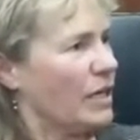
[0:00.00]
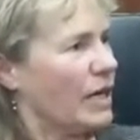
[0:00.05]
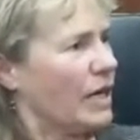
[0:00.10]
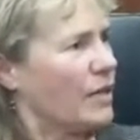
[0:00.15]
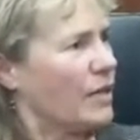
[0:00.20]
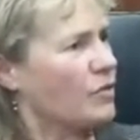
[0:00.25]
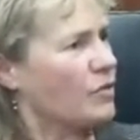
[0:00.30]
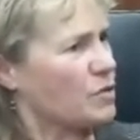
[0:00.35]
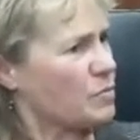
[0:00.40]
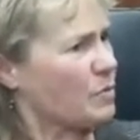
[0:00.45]
And
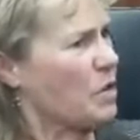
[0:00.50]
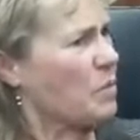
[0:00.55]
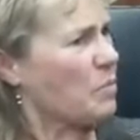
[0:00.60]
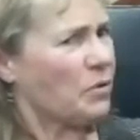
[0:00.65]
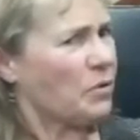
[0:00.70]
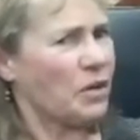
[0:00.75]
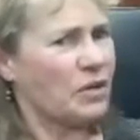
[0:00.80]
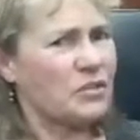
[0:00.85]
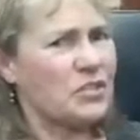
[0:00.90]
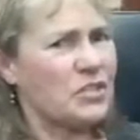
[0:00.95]
those
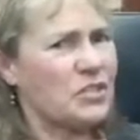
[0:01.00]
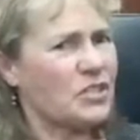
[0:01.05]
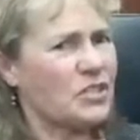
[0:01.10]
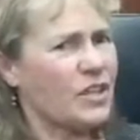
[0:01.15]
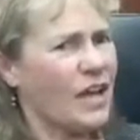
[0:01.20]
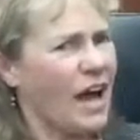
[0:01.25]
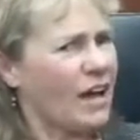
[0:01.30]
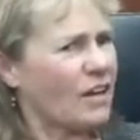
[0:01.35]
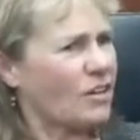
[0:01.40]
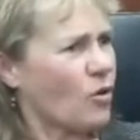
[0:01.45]
people are just
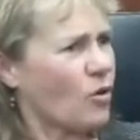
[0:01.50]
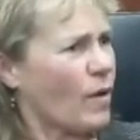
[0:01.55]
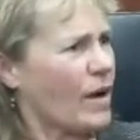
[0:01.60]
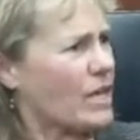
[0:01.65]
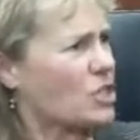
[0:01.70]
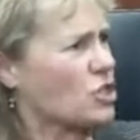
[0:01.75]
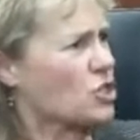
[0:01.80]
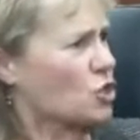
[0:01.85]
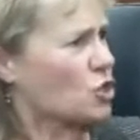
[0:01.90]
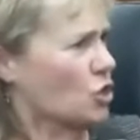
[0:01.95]
not
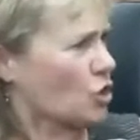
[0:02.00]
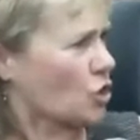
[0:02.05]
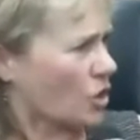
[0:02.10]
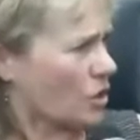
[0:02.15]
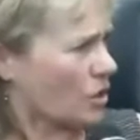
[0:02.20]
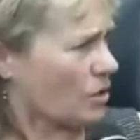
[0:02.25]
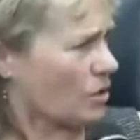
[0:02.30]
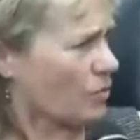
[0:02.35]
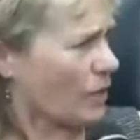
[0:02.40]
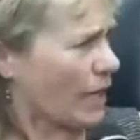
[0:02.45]
quite
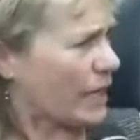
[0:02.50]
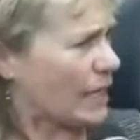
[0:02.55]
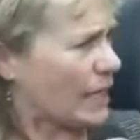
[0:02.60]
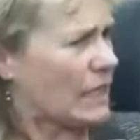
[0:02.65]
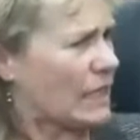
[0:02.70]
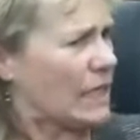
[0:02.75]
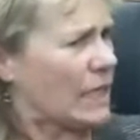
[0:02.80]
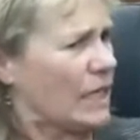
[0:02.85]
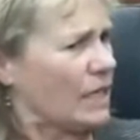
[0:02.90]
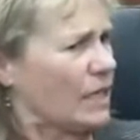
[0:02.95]
sure, right?